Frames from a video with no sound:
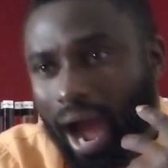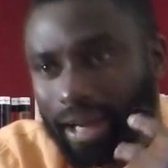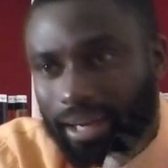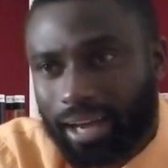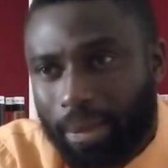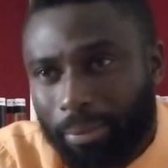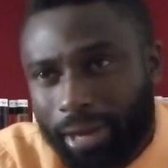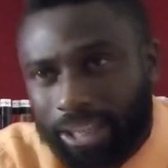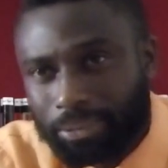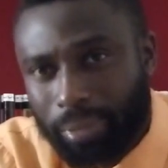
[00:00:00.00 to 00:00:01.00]
I did got
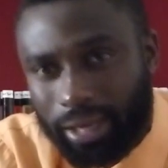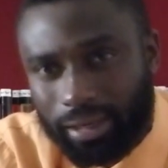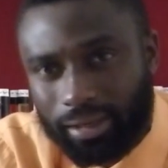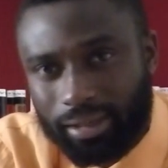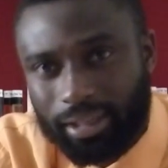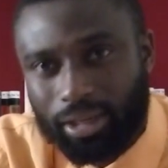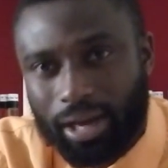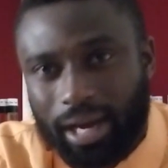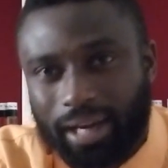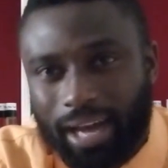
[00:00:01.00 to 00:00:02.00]
nutmeg, you know,
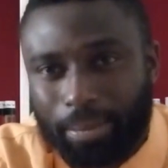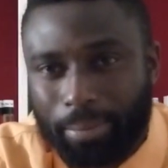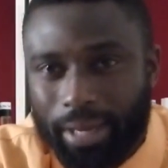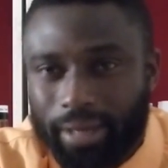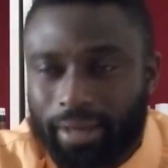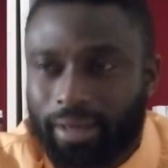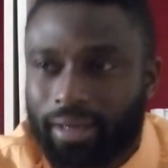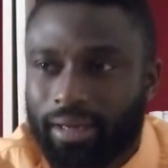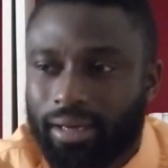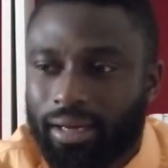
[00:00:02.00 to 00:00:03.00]
I got nutmeg.
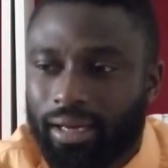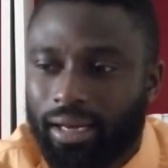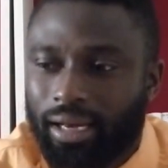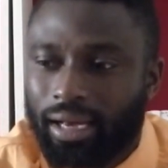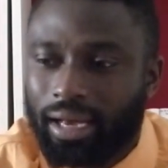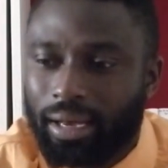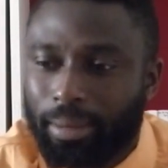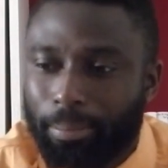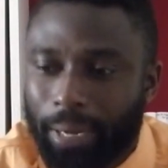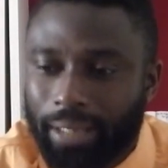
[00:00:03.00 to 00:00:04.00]

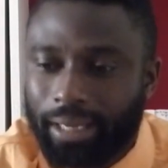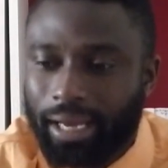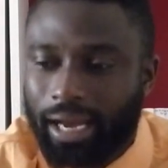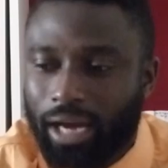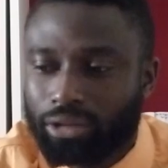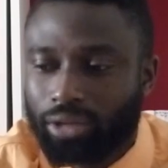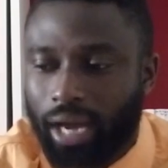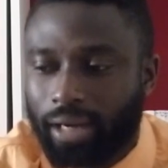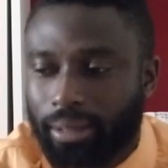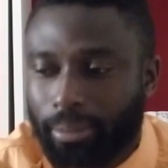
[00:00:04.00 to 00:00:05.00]
But then I also
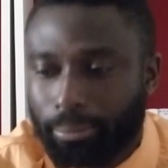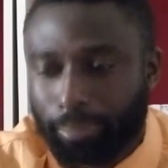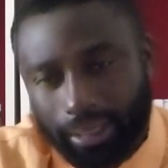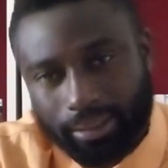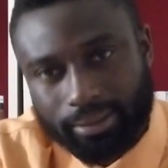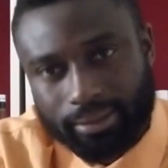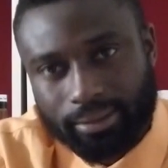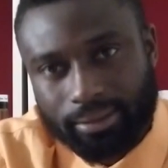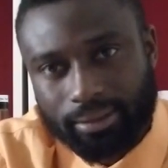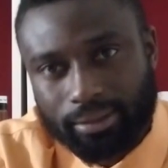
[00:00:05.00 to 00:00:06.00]
had mint.
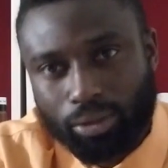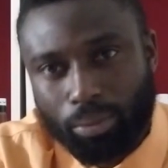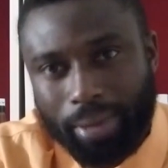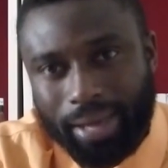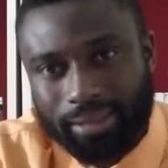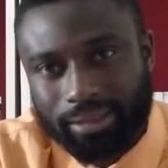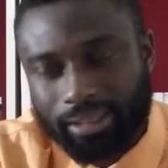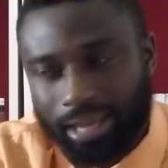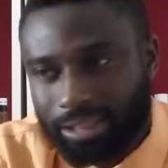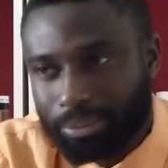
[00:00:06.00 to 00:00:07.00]
So
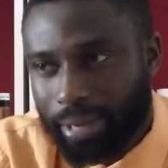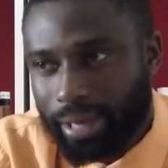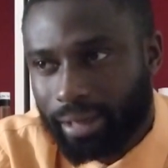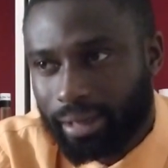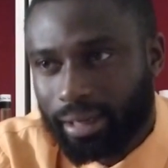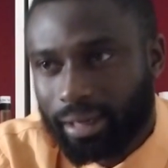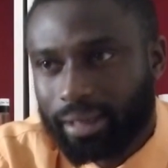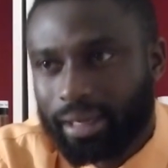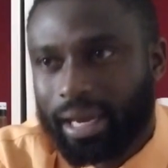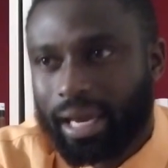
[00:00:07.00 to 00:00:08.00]
mint, nutmeg,
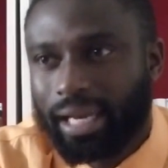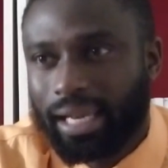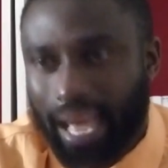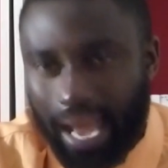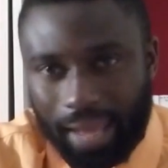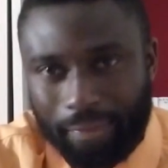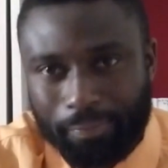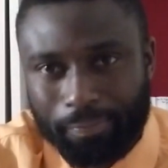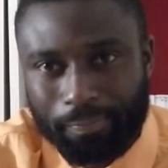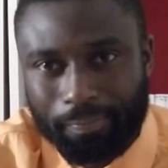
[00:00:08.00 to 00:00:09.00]
and lime,
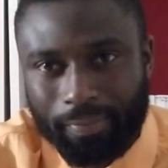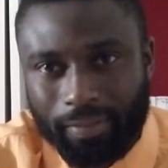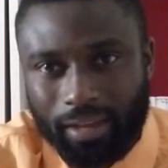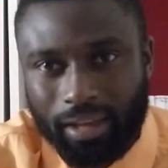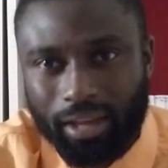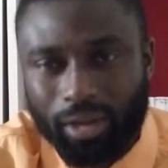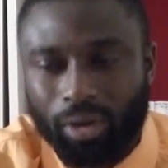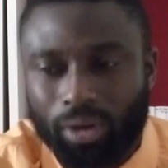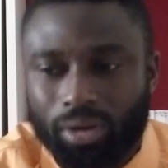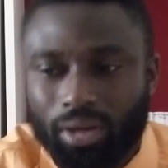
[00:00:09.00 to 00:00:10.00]
you
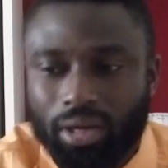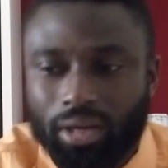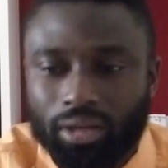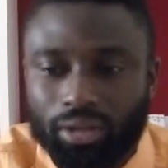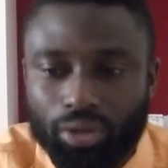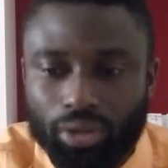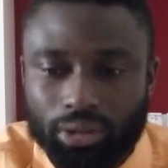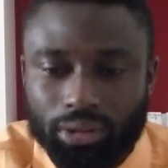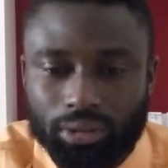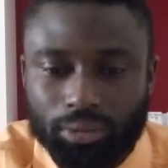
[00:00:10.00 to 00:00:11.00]
know,
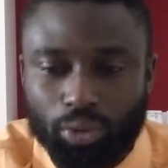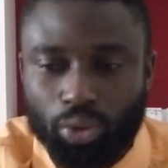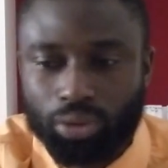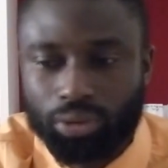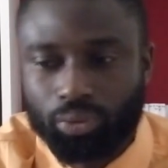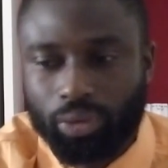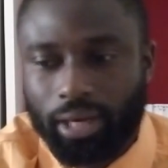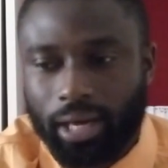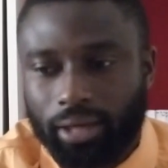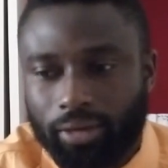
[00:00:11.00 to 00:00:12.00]
those notes
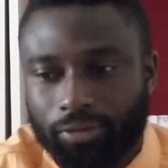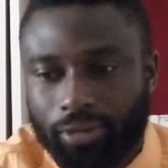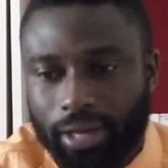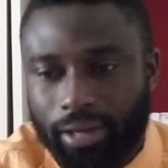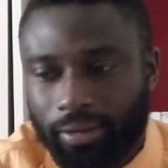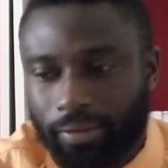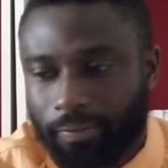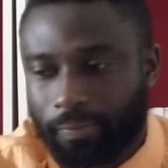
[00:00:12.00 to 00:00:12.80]
were kind of like